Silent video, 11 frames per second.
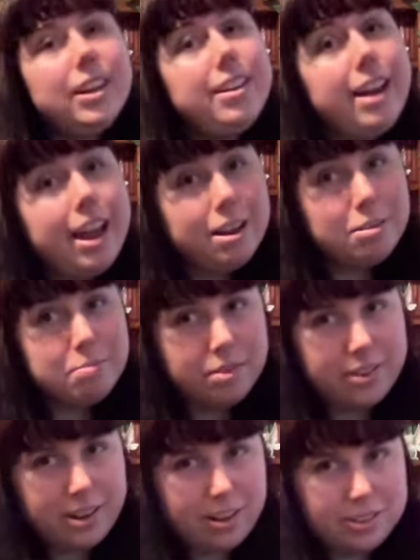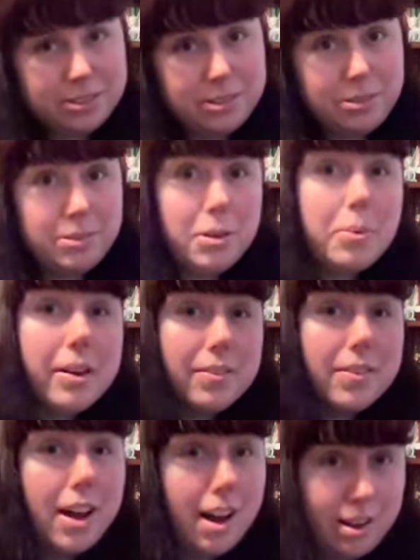Now, moving on to the Queen
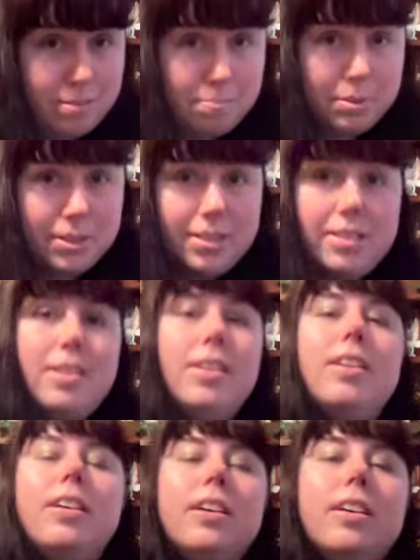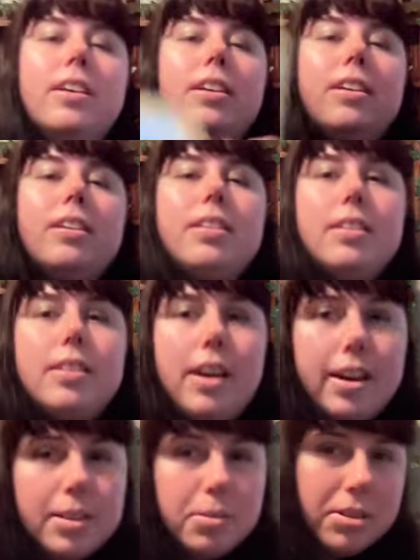of Cups.
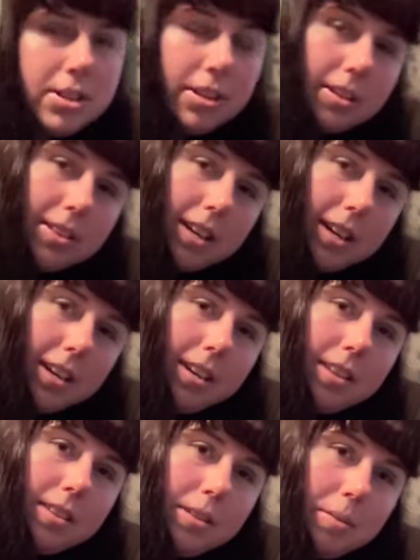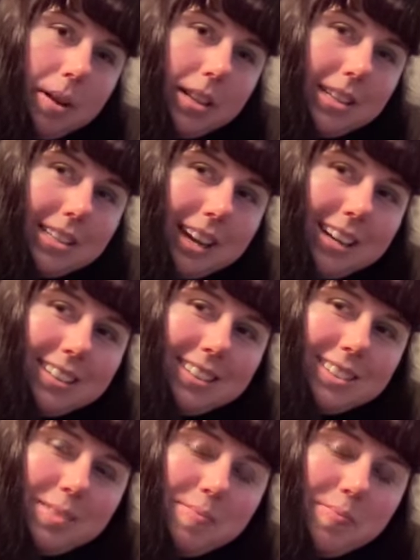That is what she looks like in the Llewellyn deck.
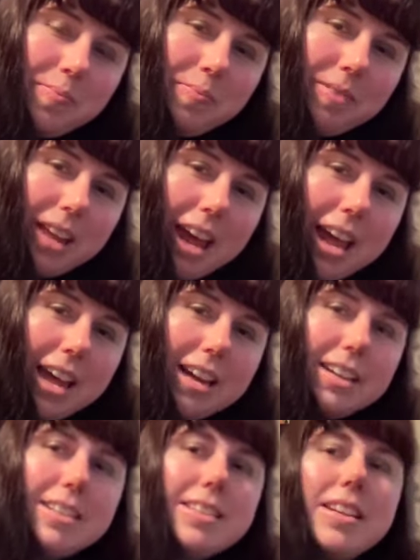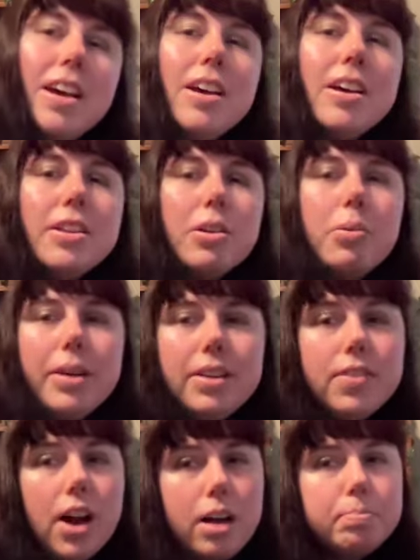And the Queen
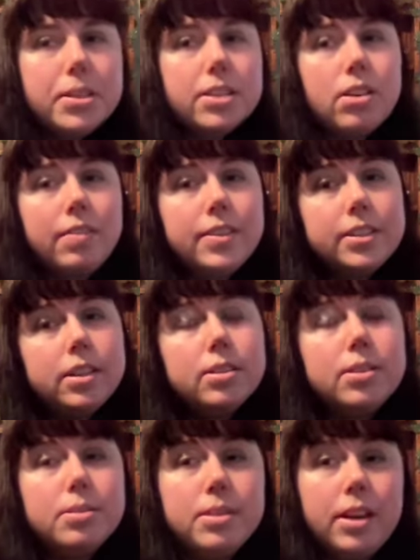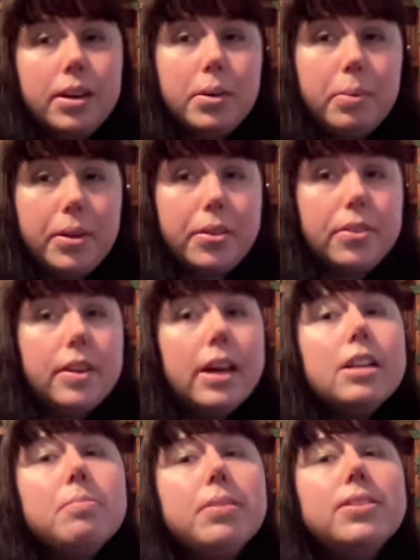of Cups is obviously associated with the
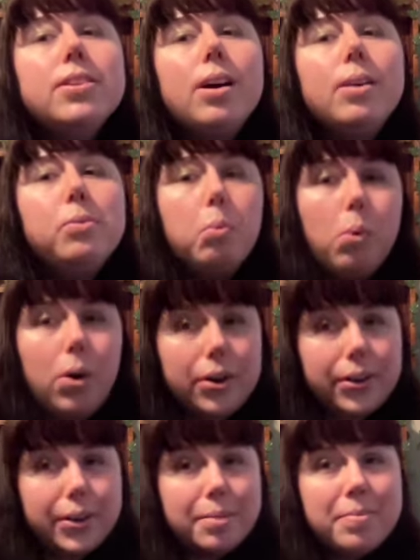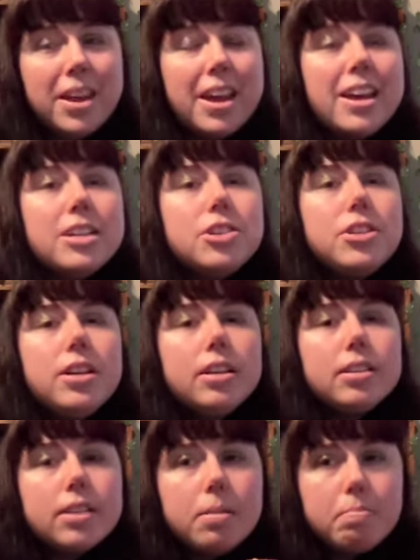element of water. She
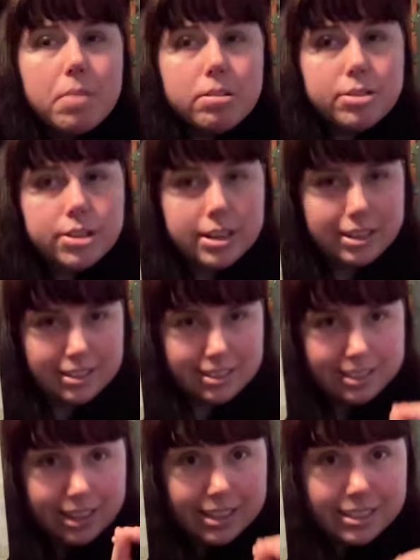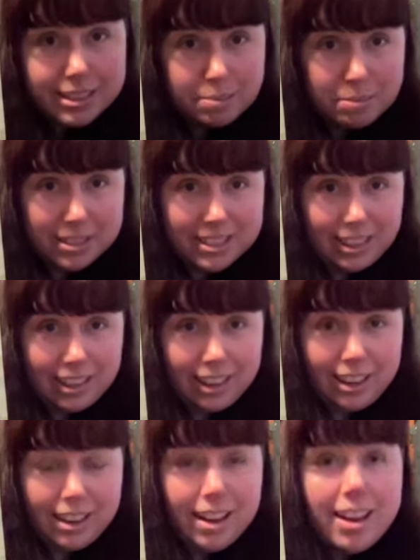is emotions, intimacy,